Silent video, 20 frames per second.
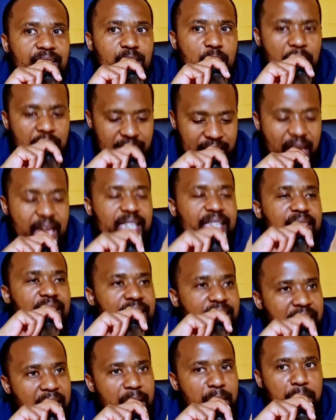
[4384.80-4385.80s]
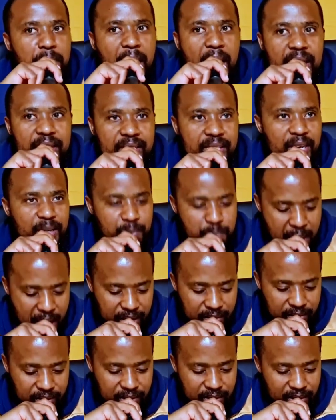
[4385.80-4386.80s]
You know, that's the same mindset,
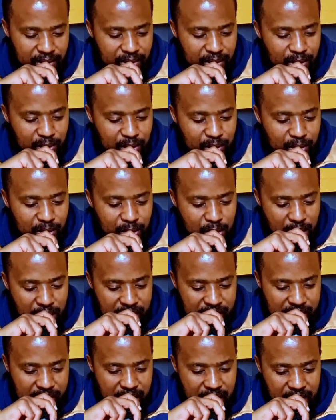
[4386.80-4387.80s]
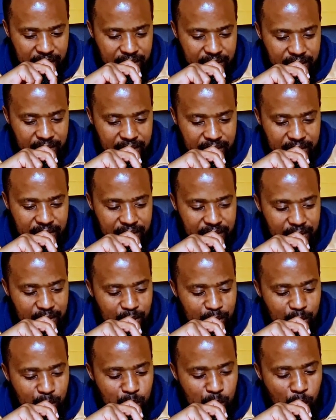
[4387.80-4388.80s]
man. You understand?
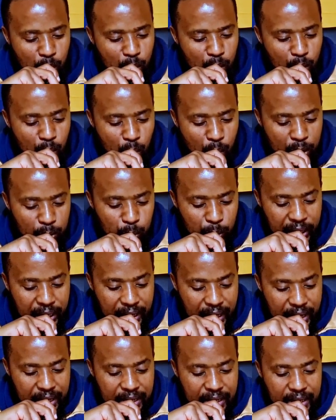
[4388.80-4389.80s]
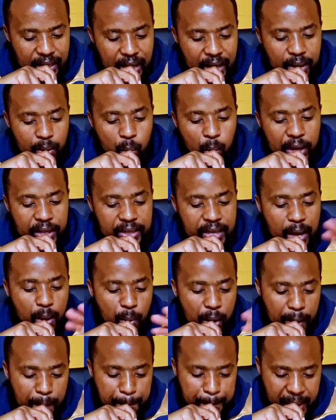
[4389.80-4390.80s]
So what we reading here, when they
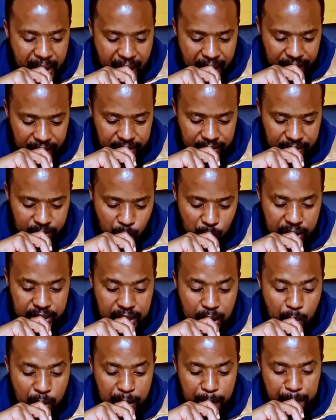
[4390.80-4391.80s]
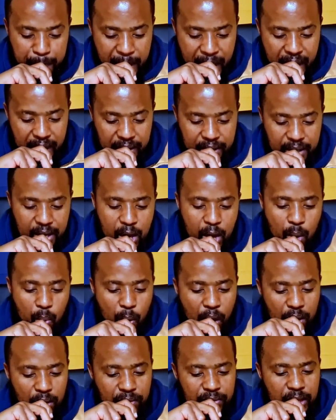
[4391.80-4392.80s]
went back, when they went back,
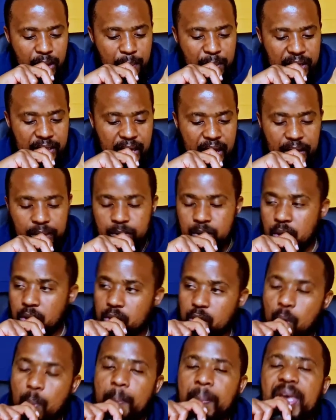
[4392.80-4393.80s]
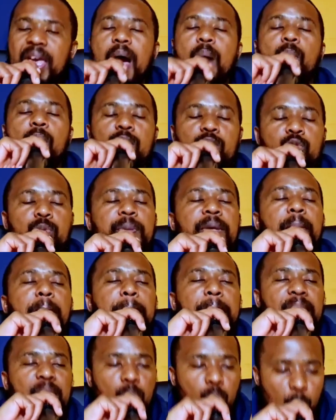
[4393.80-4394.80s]
one of them was like, no, no, me, I want to be
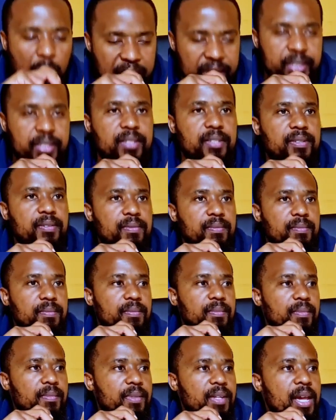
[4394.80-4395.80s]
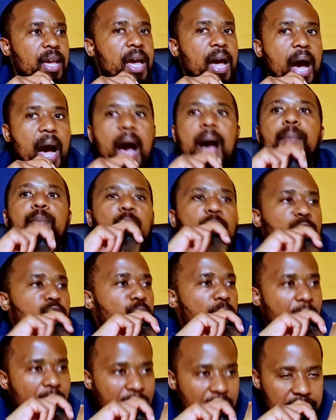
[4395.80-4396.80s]
bewitched. I'm going
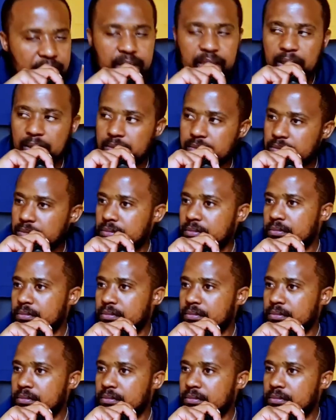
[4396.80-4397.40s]
to Galatia.